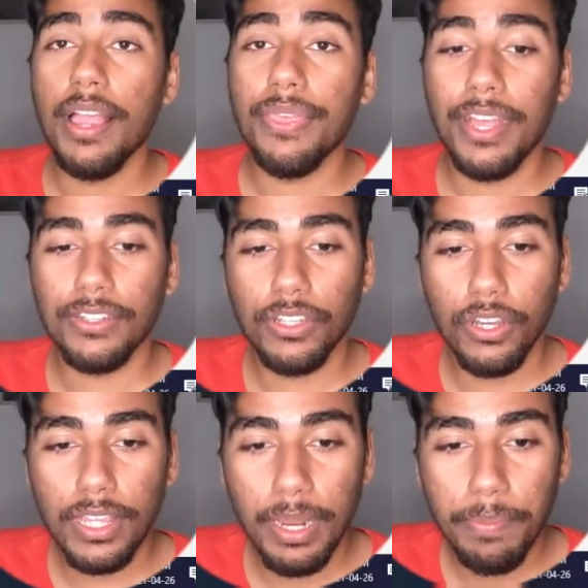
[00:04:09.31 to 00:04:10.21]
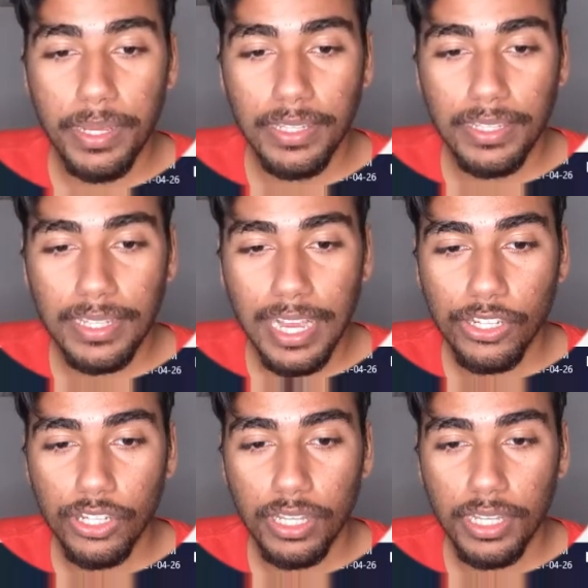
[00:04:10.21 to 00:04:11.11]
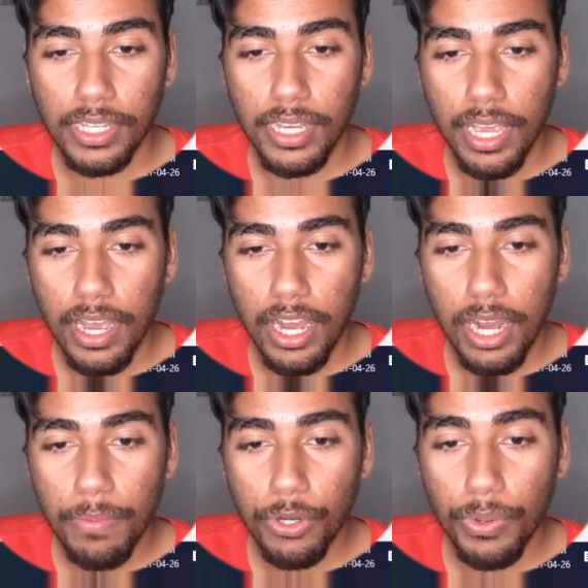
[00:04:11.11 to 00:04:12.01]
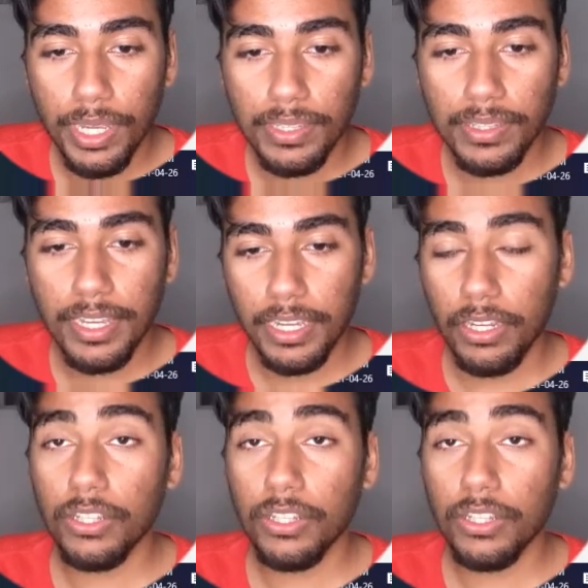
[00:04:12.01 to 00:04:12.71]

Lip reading: That's good. That means it's actually doing its thing.